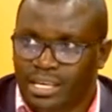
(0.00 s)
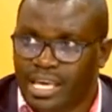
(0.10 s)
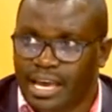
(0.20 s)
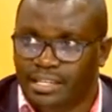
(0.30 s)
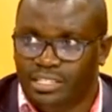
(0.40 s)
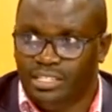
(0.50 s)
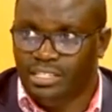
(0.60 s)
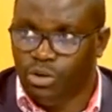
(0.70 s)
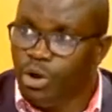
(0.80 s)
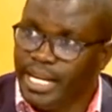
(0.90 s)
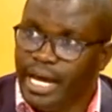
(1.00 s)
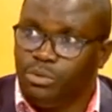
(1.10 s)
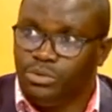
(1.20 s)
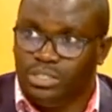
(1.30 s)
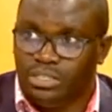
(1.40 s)
KICD going
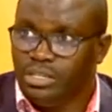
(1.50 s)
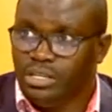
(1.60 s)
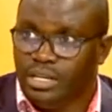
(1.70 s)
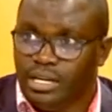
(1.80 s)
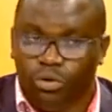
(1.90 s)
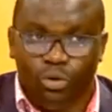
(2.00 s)
out uh,